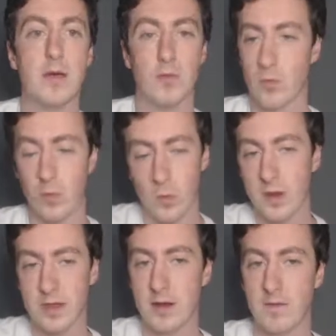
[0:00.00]

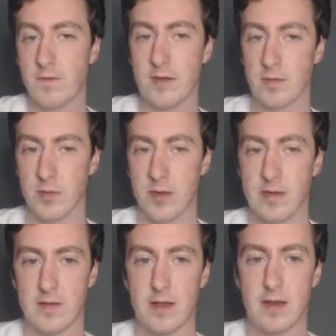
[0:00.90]
with an invisible piece
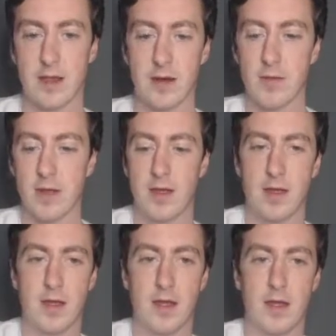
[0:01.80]
in here.
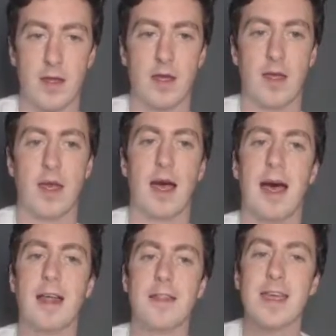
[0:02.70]

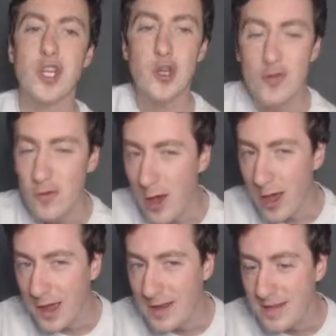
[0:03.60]
And they
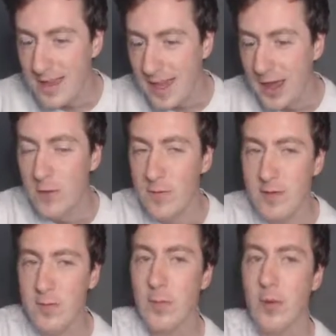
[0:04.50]
try to get out of it,
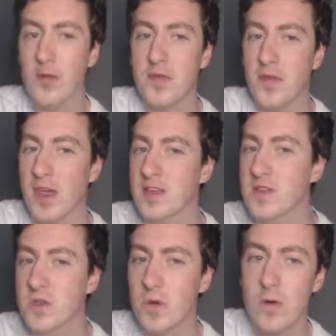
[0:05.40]
but they
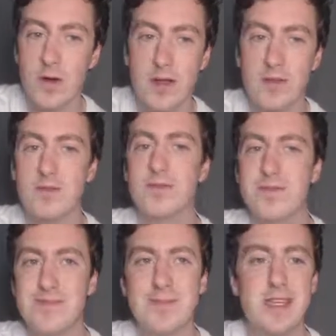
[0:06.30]
sort of
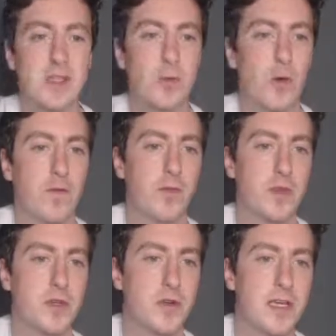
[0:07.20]
miss the wood from the
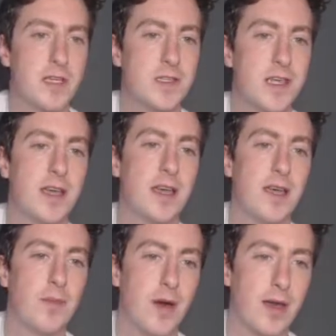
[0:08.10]
trees
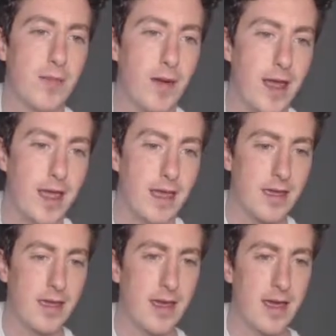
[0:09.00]
by
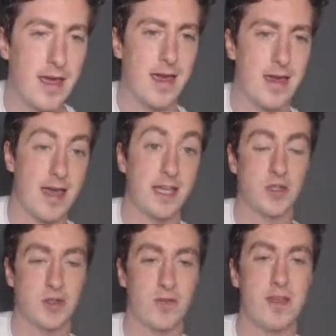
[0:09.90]
playing
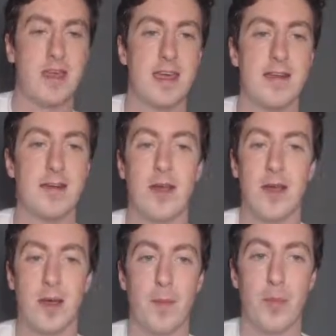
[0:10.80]
h3 here.
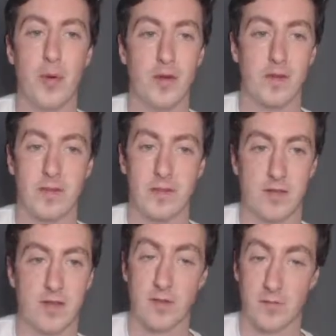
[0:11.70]
But
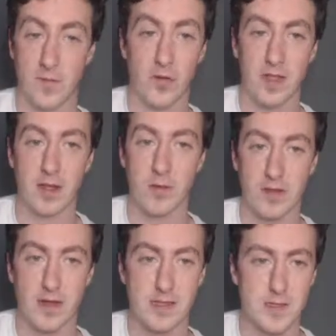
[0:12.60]
the fun thing with
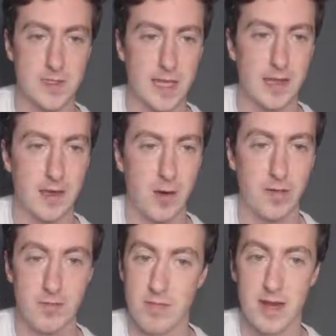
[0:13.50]
knights is they can go
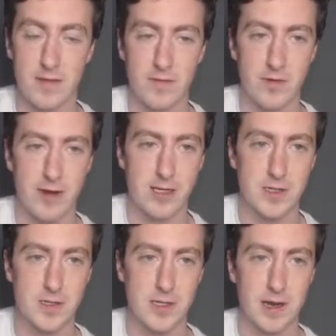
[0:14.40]
in many different
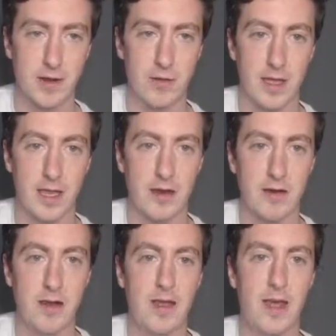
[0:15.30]
directions, including here
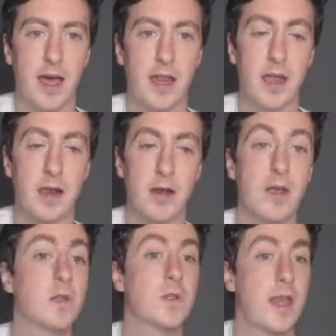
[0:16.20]
and here.
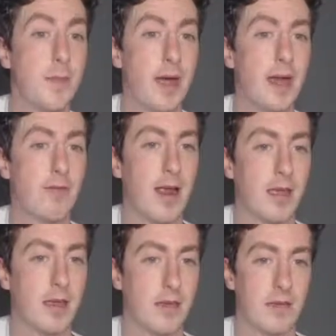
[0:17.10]
So that back
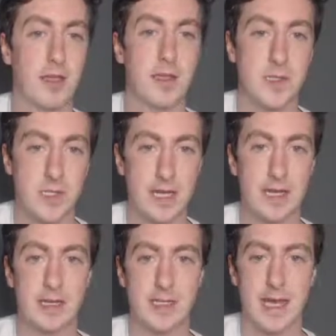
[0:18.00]
rank is still
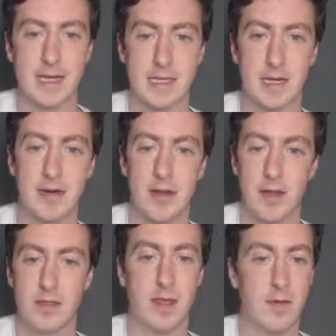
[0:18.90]
intact here.
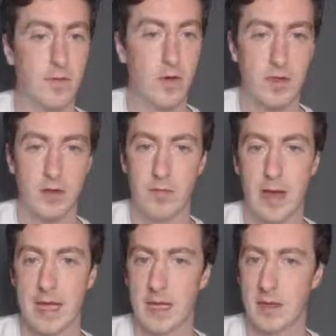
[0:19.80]
They've nothing
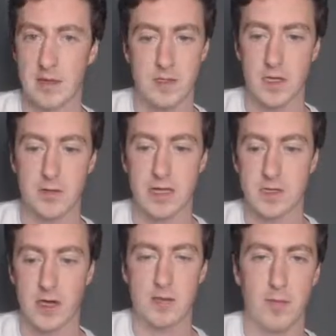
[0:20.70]
back that's going to be in
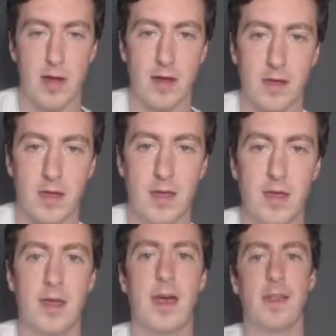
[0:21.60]
time to block,
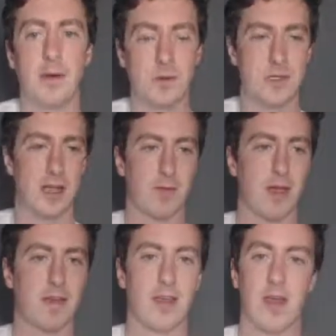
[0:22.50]
and that was checkmate.